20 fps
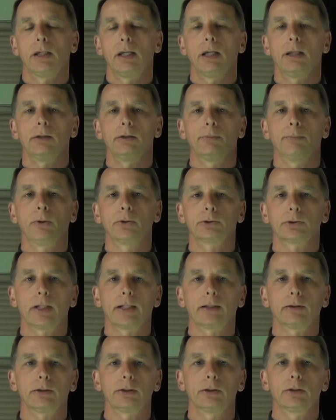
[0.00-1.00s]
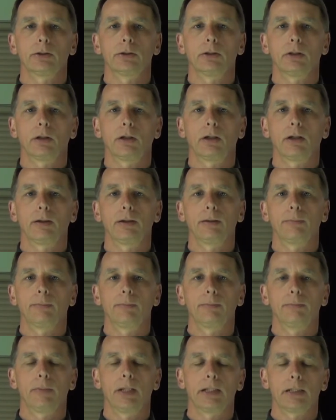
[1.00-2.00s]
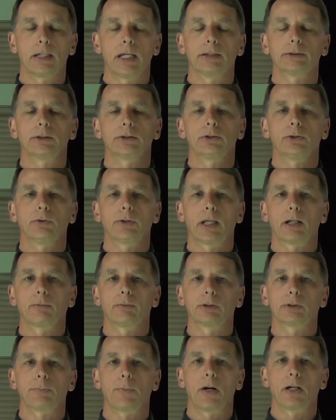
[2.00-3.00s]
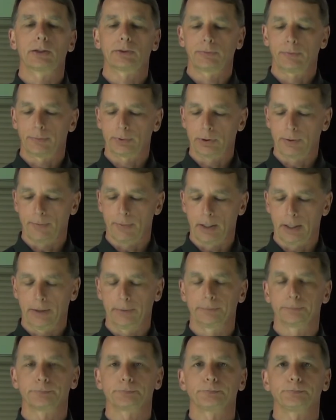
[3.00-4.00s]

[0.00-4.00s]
And most likely, in many cases, you'll get a response from somebody.